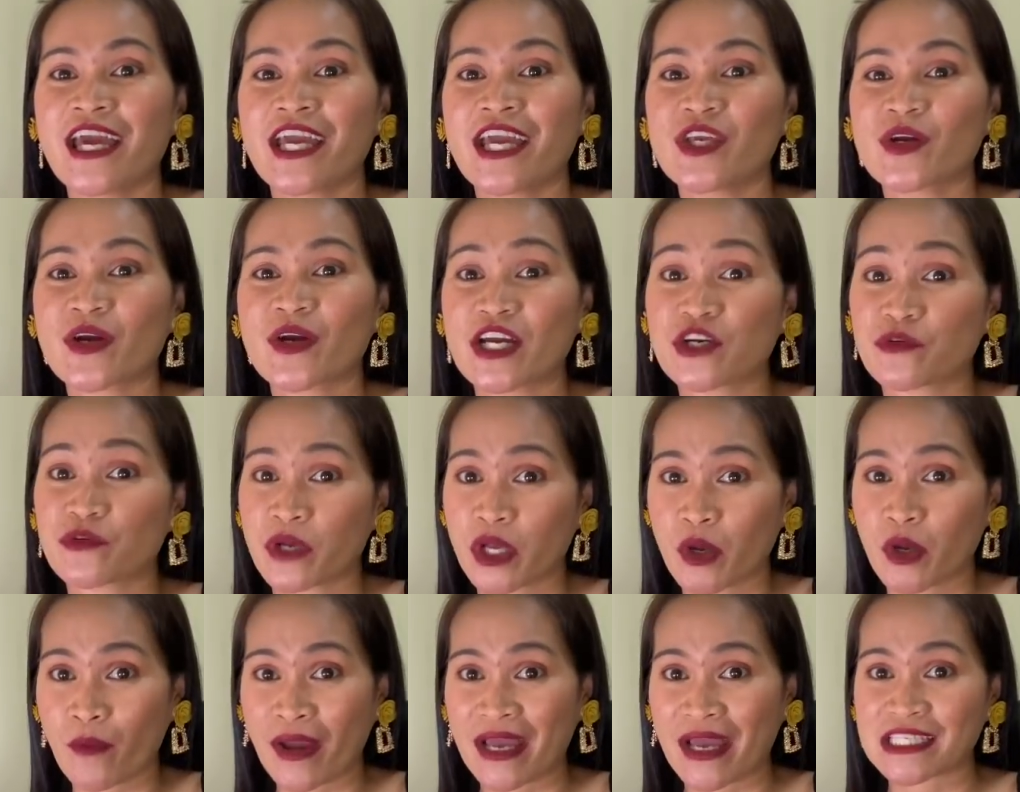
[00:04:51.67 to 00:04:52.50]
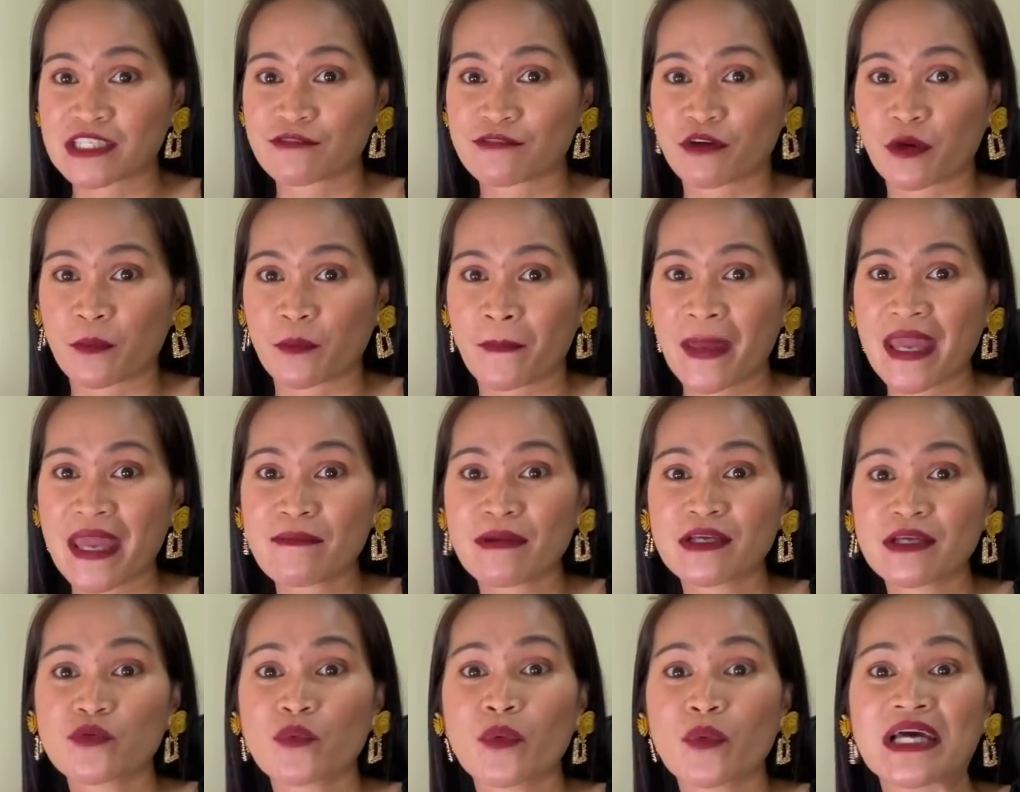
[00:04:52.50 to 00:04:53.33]
You can request for
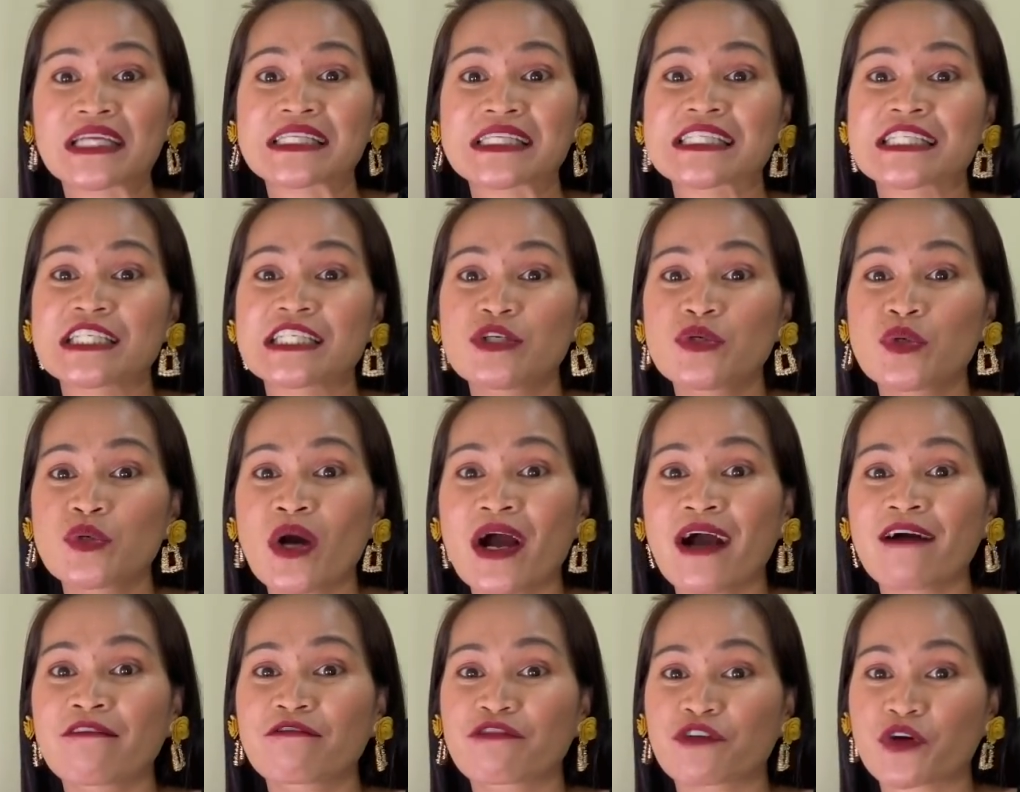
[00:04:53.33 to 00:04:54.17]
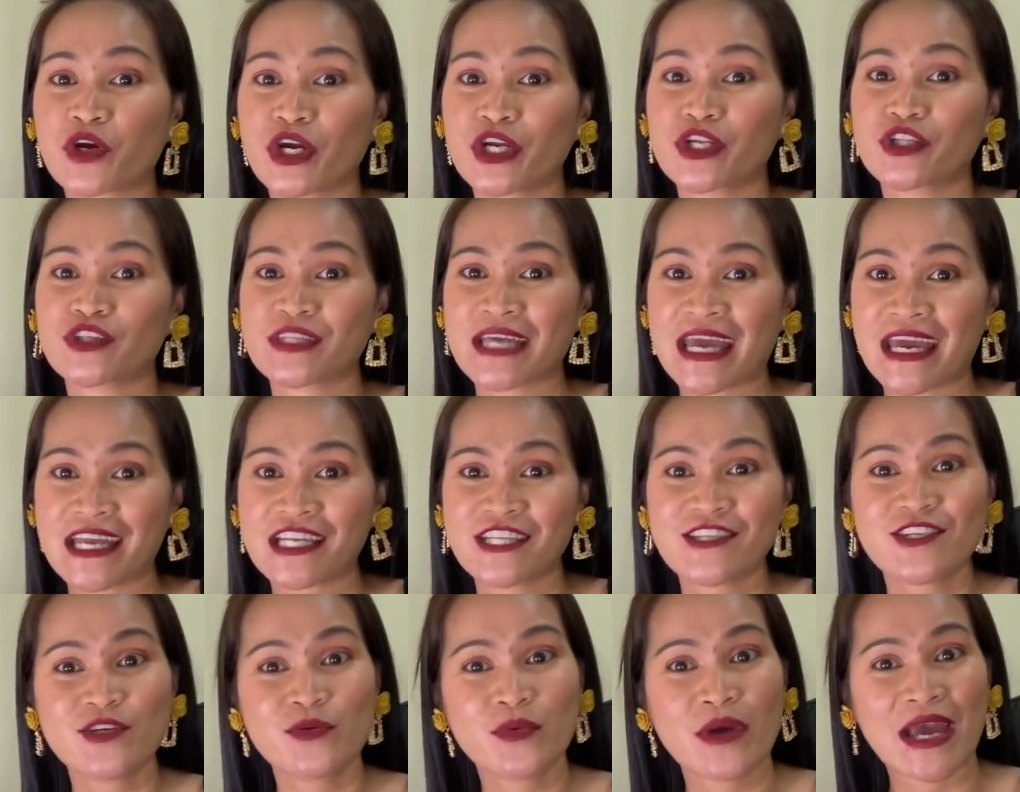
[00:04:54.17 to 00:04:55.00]
payment once you have earned
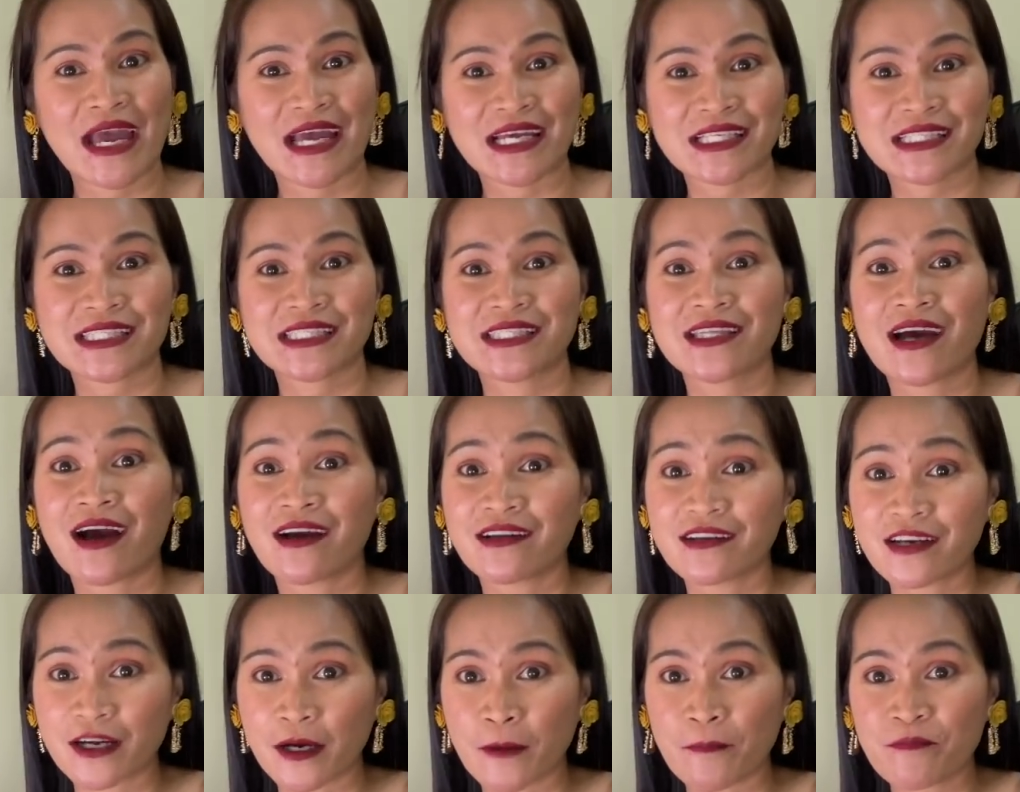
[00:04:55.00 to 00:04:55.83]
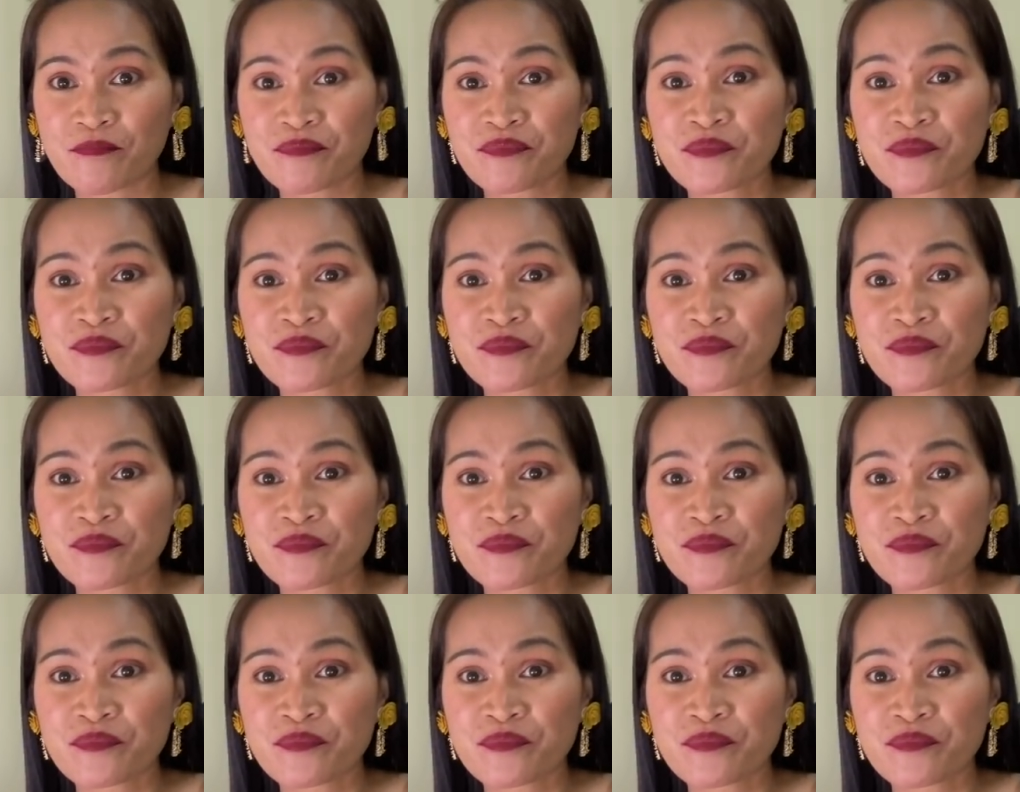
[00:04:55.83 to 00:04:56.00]
$10.